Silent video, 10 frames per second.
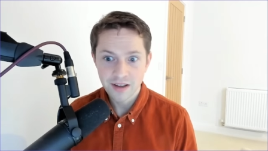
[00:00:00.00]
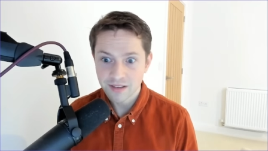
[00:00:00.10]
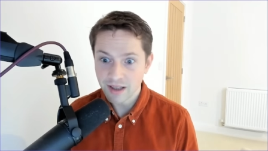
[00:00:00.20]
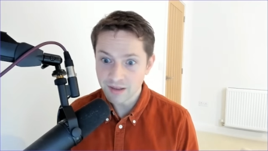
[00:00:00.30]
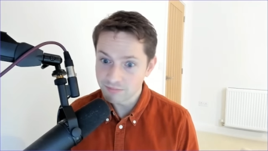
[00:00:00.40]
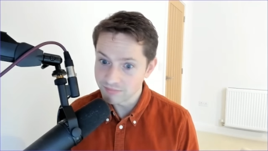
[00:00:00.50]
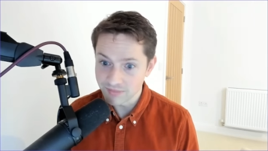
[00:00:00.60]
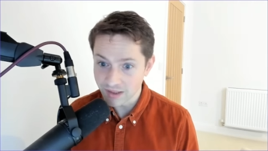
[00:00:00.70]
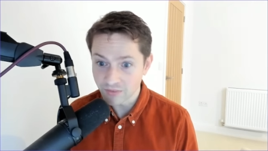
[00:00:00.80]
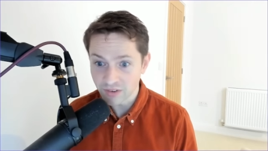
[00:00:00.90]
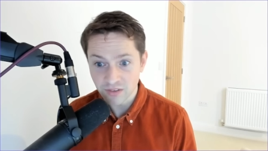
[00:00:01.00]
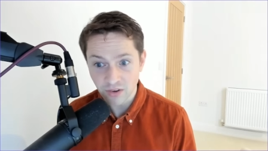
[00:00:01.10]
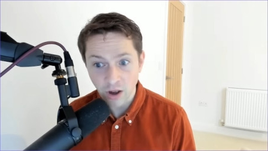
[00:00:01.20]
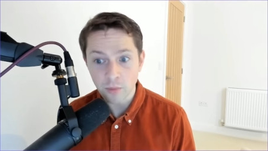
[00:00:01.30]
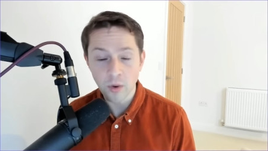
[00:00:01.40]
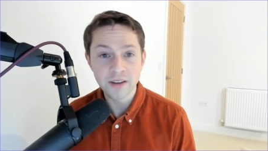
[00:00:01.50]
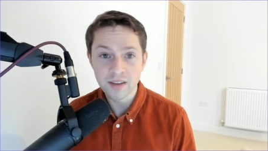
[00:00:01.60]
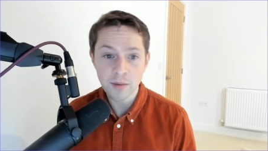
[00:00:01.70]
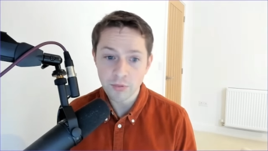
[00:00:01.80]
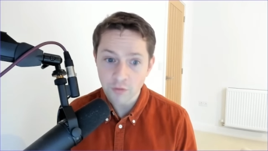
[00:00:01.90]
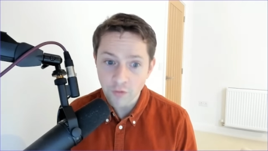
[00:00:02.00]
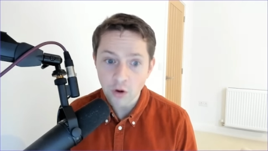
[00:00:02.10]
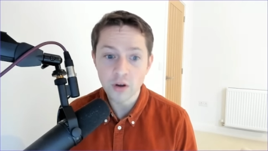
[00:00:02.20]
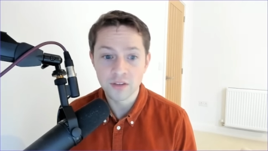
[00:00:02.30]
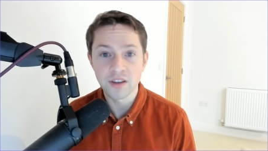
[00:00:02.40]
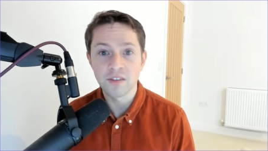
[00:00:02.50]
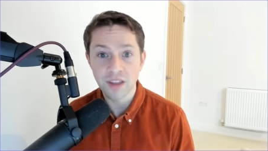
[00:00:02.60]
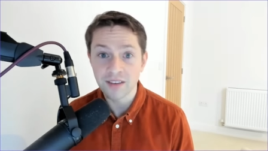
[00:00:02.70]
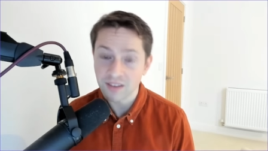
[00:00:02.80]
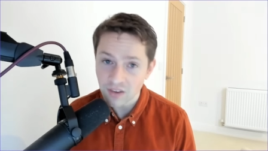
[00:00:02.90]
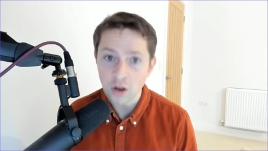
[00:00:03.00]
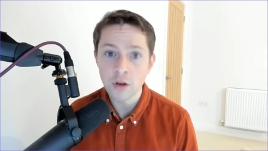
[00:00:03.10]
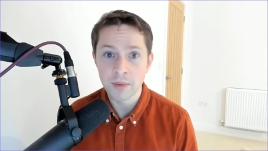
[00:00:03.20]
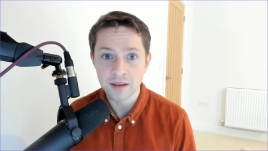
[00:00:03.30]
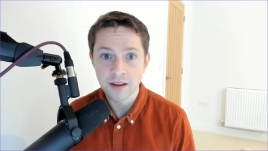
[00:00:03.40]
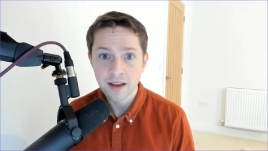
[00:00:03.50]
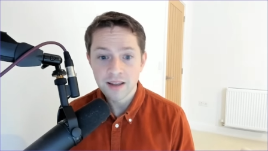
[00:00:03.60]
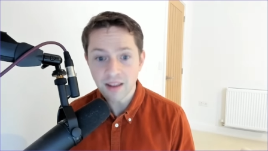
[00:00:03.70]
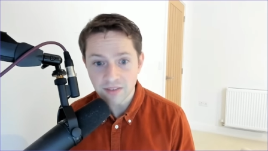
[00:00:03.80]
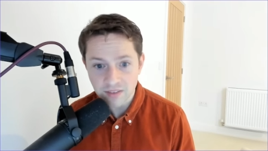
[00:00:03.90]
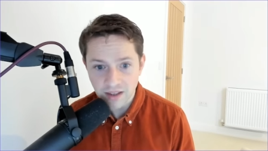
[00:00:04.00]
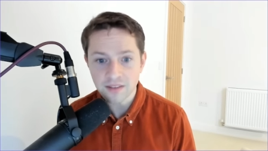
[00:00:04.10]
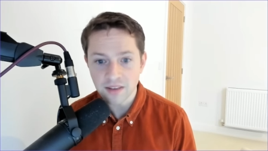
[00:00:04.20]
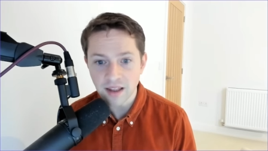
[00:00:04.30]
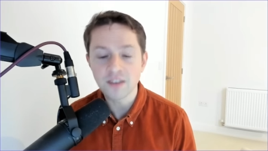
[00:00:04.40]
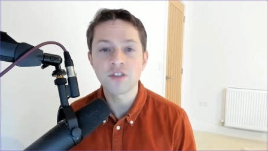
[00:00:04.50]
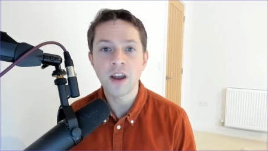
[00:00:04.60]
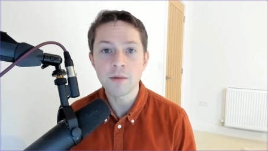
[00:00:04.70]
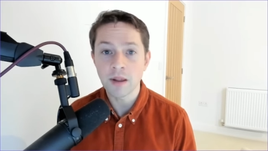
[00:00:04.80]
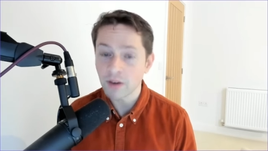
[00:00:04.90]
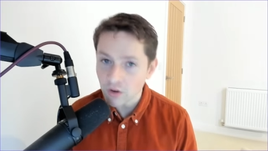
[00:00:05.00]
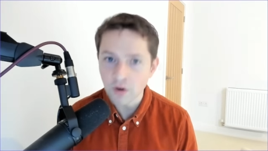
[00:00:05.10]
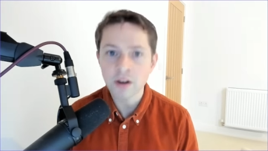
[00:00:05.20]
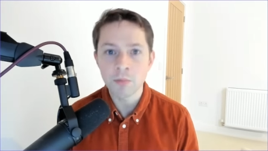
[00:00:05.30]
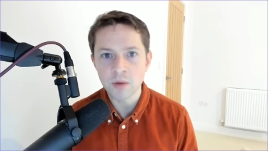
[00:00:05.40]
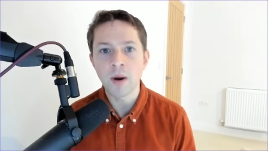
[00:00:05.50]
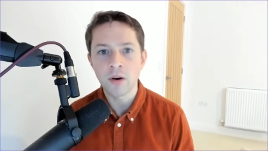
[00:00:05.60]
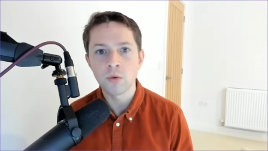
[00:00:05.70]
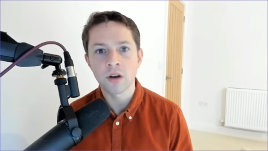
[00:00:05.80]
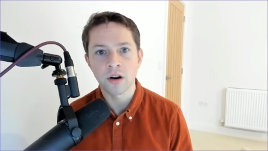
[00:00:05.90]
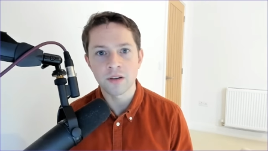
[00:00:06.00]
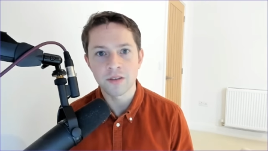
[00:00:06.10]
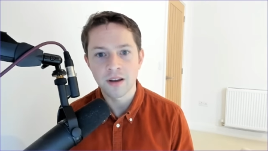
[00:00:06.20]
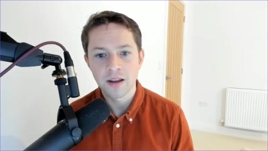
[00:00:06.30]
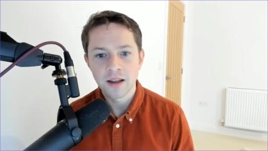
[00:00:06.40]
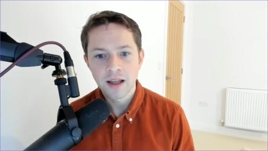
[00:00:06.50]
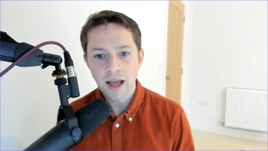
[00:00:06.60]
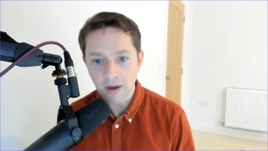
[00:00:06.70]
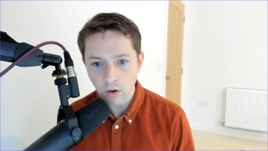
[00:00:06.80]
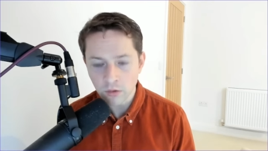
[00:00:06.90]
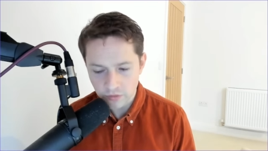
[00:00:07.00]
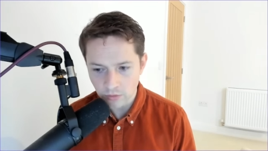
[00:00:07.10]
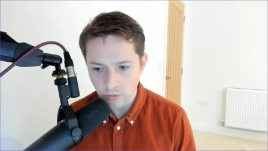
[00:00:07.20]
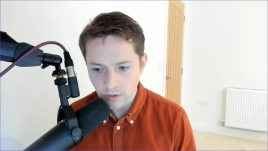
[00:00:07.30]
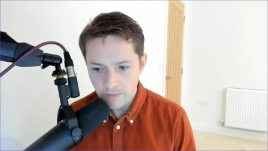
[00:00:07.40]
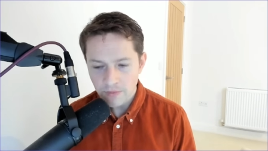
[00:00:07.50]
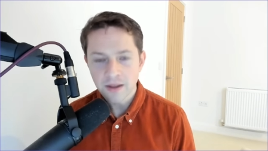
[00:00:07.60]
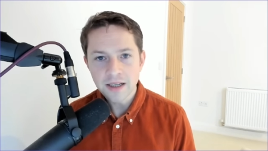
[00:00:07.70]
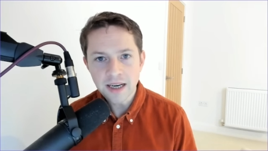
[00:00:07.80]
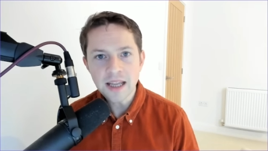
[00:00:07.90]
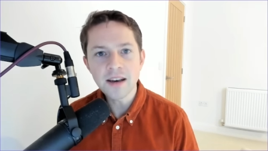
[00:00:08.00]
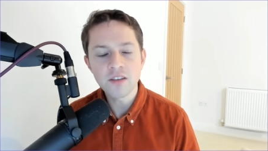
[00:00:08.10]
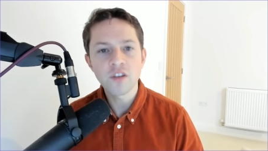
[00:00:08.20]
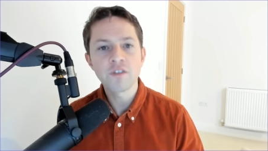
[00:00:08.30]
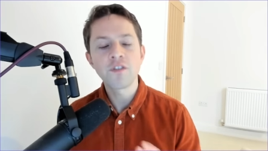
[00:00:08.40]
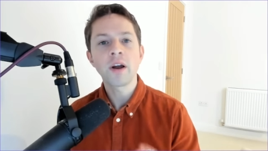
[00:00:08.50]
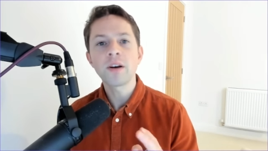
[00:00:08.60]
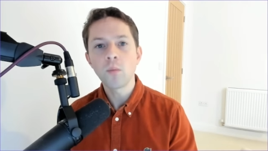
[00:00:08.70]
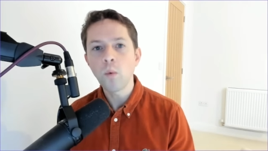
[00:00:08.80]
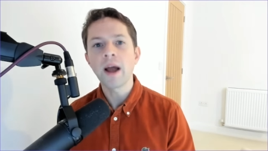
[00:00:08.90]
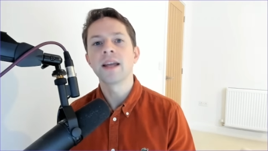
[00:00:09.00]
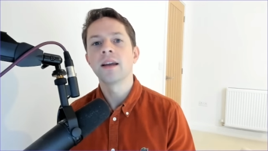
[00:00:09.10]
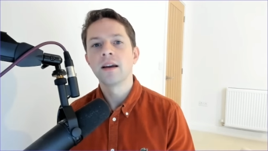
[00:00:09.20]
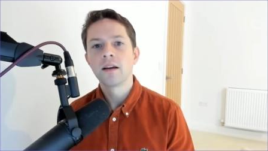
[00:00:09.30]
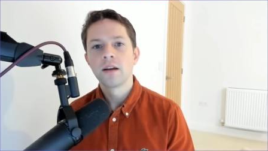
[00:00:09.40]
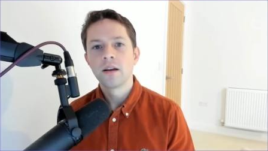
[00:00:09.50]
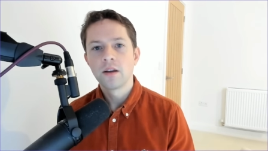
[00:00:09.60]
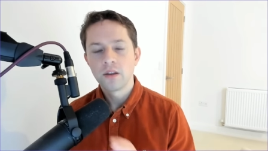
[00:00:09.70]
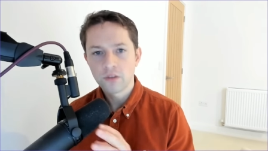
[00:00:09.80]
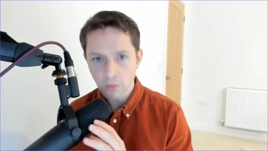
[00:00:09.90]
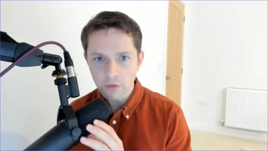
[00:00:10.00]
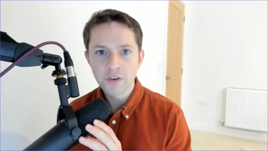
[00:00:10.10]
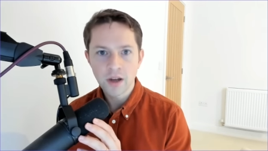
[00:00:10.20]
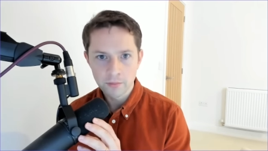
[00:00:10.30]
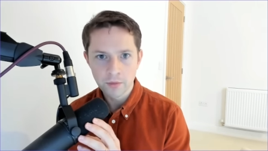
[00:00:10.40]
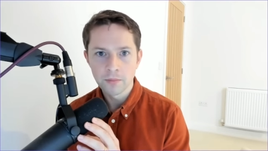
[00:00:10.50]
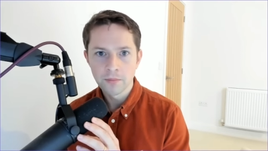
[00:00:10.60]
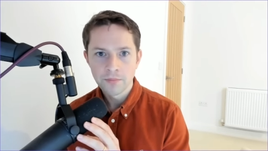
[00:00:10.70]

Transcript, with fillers: They love to time waste. They're provocative. They're determined. They stick to their shape. They're incredibly well organised. And Arsenal needed to find a way to overcome them.